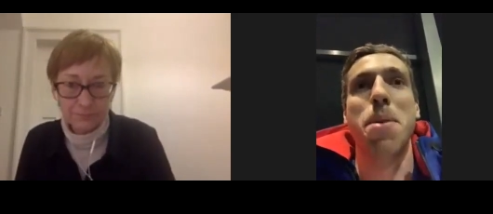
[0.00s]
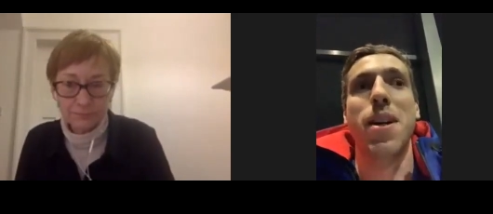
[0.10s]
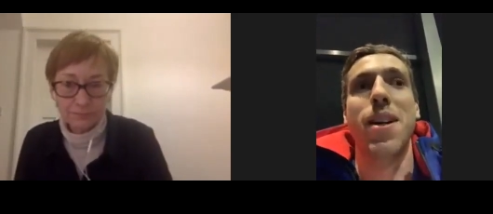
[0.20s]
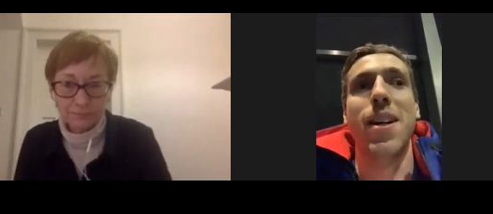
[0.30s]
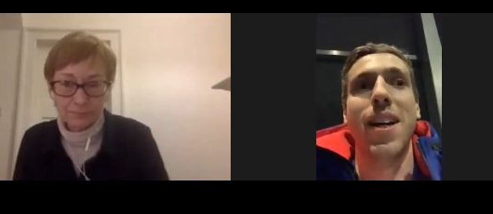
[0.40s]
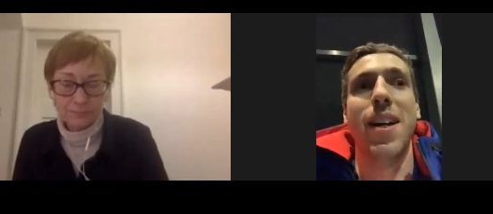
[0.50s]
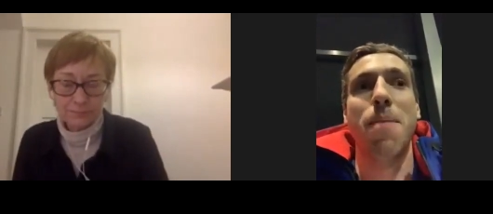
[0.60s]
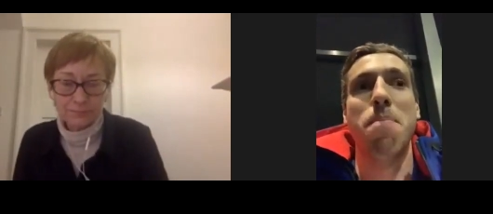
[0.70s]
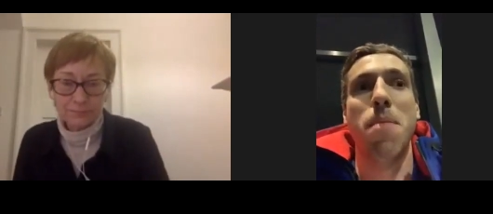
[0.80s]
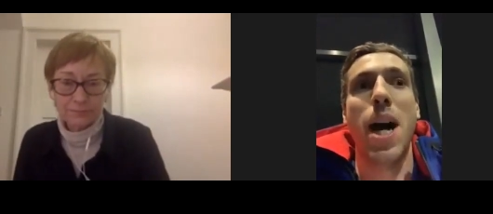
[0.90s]
Speaker 1: But
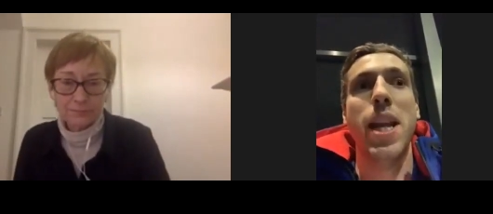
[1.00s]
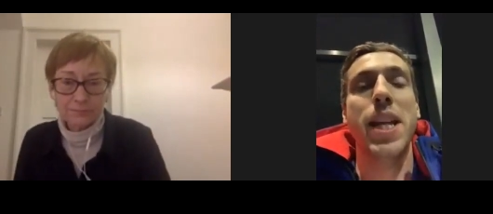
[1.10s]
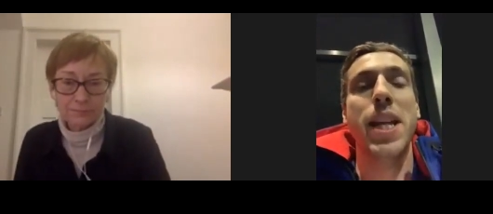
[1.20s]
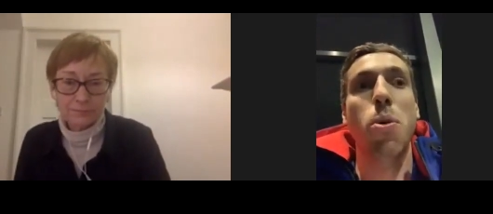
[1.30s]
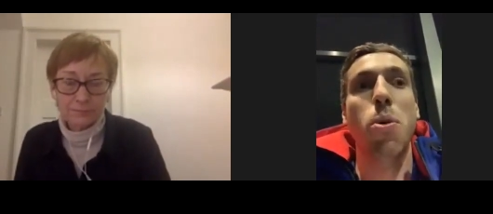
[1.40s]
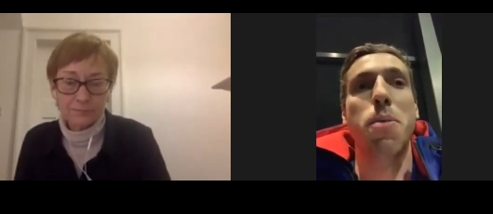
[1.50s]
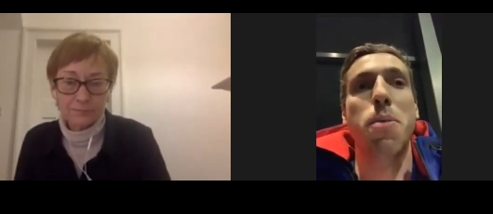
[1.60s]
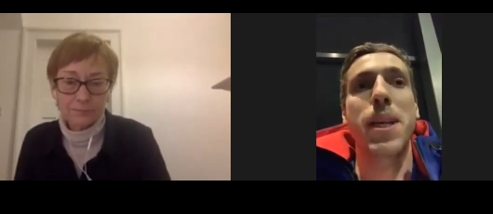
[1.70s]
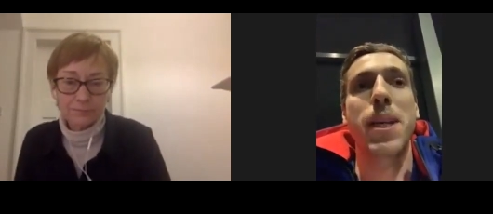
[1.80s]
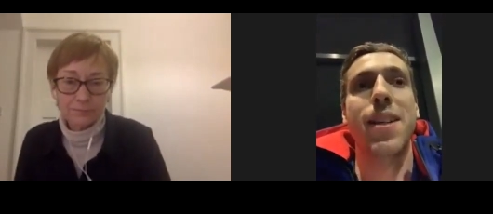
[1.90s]
um, I, I, know what
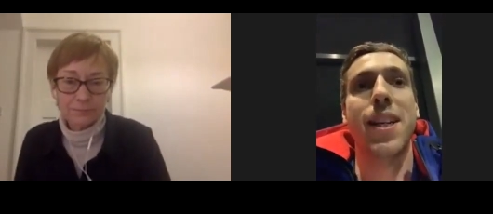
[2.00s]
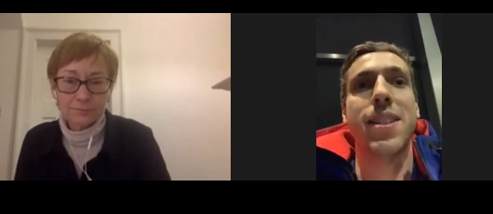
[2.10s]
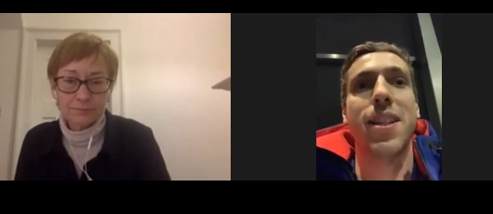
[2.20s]
you mean. Like